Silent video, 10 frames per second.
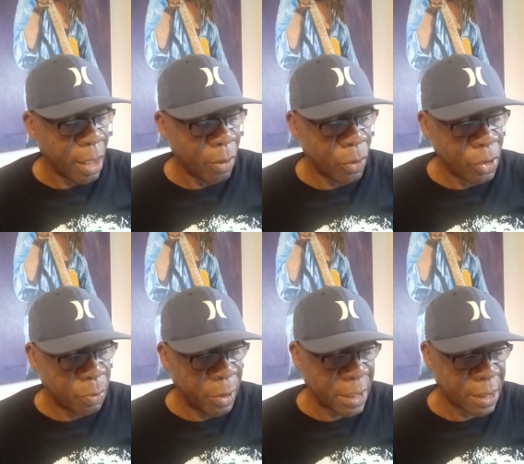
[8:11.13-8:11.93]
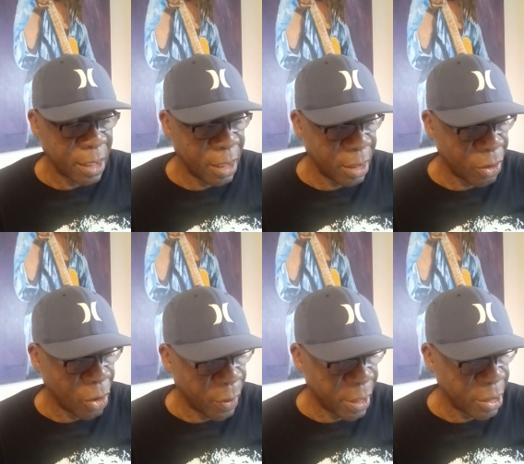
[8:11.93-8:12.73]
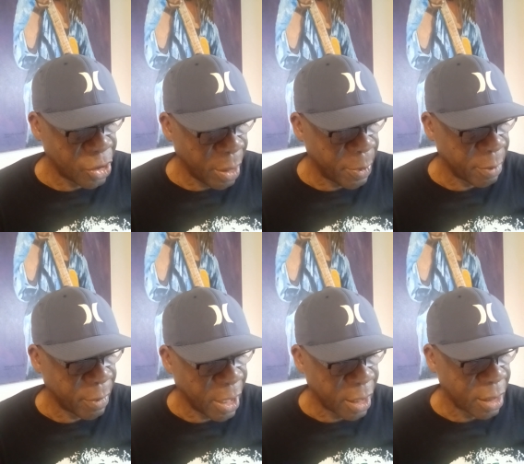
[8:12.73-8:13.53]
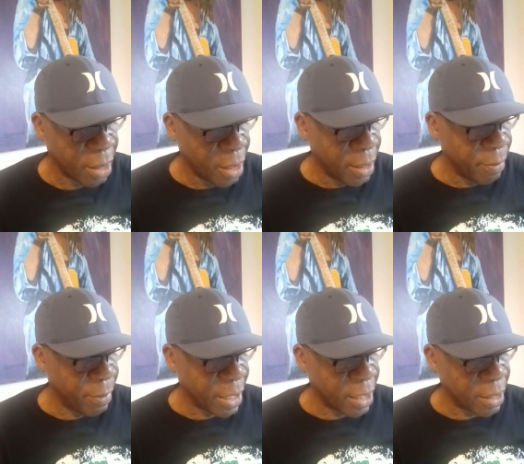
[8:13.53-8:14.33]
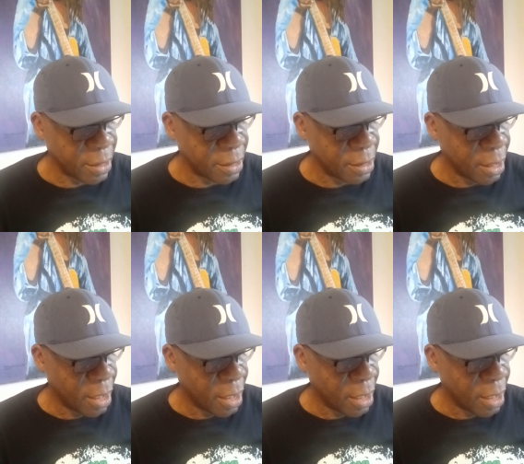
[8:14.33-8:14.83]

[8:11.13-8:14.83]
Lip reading: who's basically now on the chopping block because